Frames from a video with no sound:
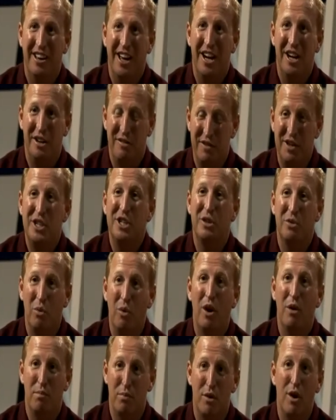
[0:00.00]
at a Division
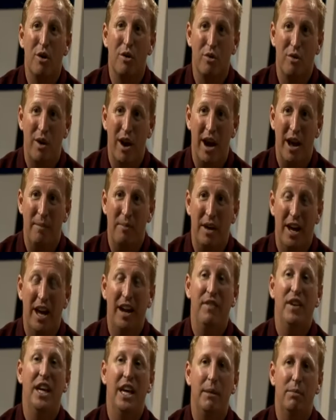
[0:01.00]
I program,
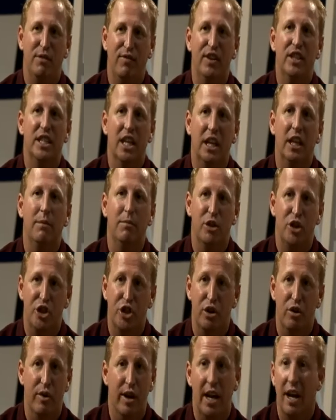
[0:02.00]
and if he keeps physically
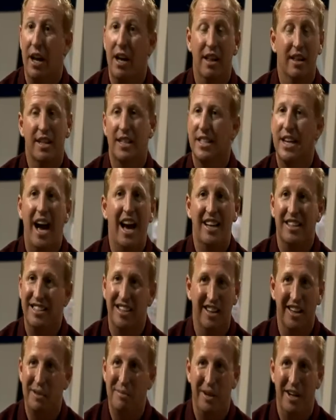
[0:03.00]
maturing, the sky's
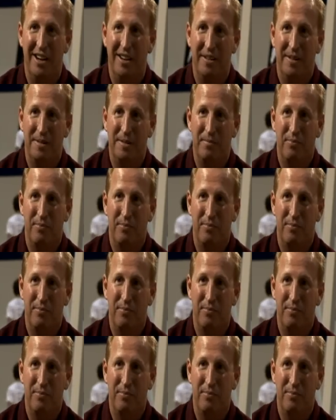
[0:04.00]
the limit.